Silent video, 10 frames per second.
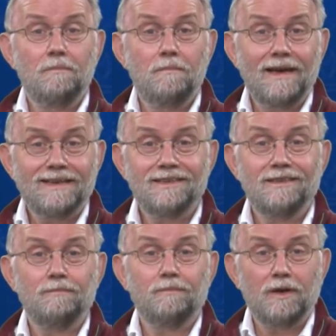
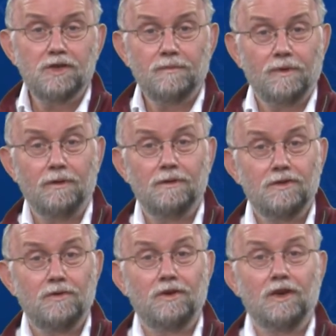best possible
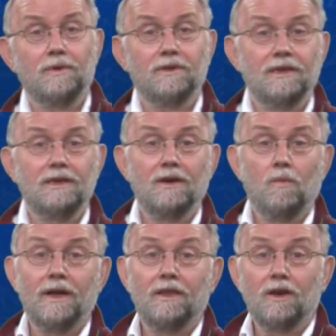stoichiometry
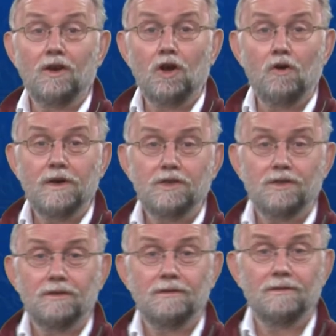where the
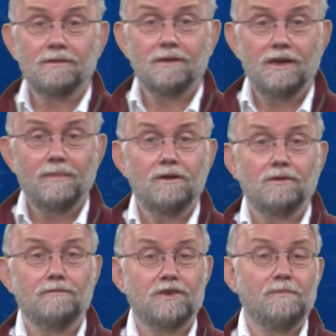lowest
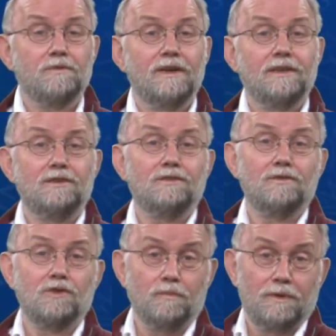amount of substrate is
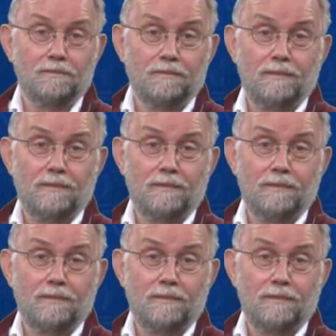consumed.